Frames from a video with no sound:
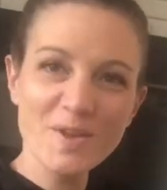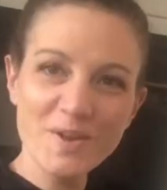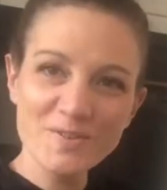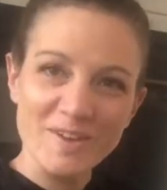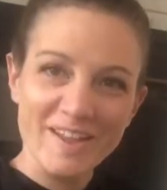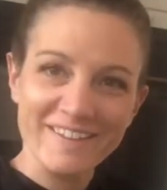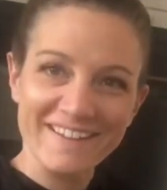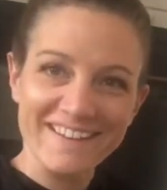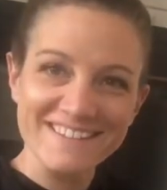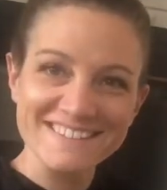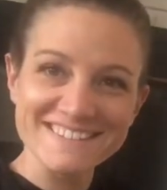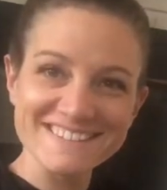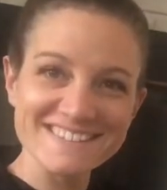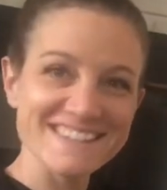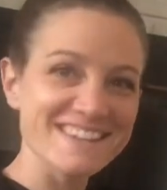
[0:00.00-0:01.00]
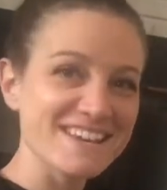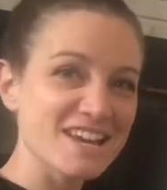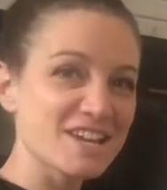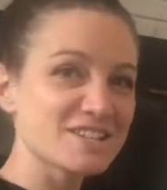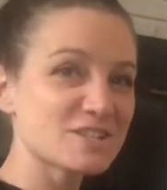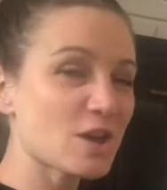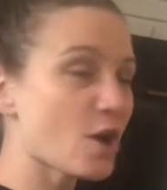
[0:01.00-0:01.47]
All right, guys.
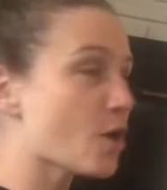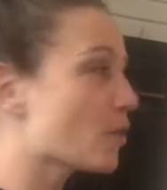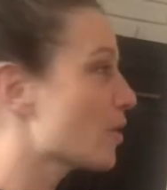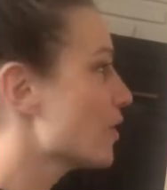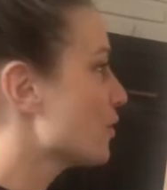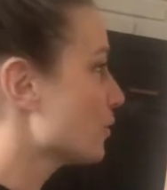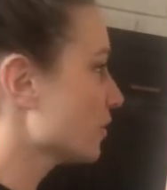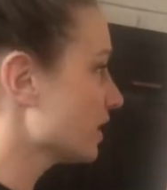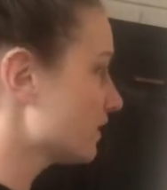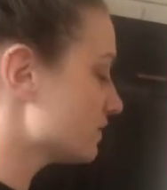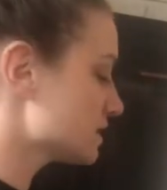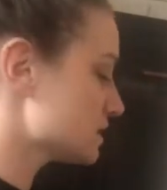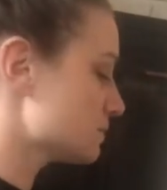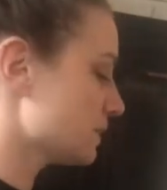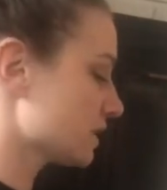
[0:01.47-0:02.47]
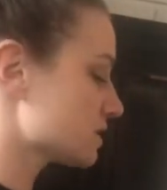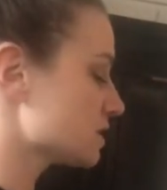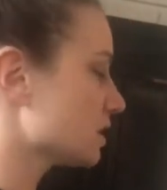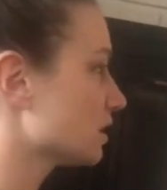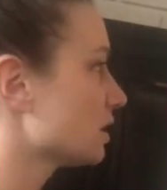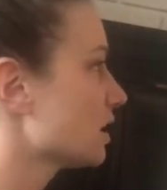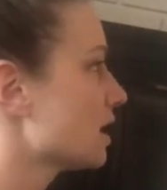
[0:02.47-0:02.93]
So we're given this
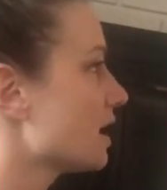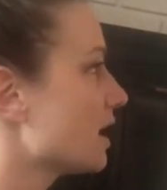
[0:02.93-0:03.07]
picture.